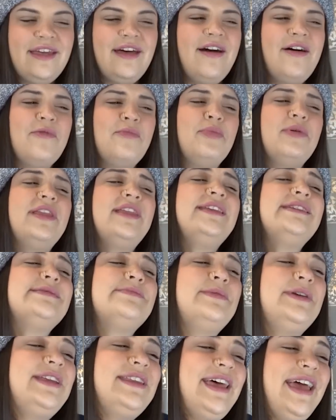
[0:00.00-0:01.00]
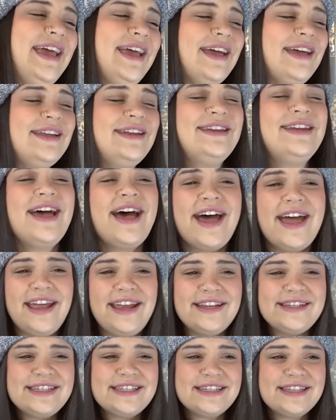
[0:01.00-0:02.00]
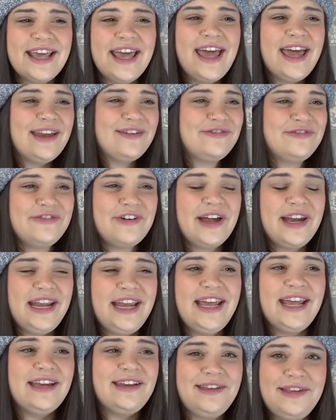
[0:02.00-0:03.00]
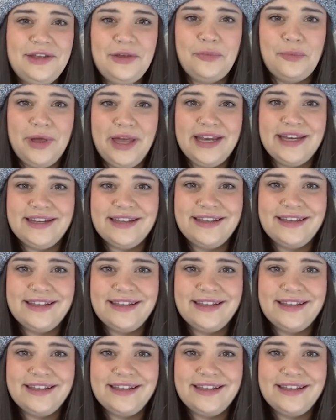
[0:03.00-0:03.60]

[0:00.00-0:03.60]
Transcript: Oh, please be like nice, funny, and human.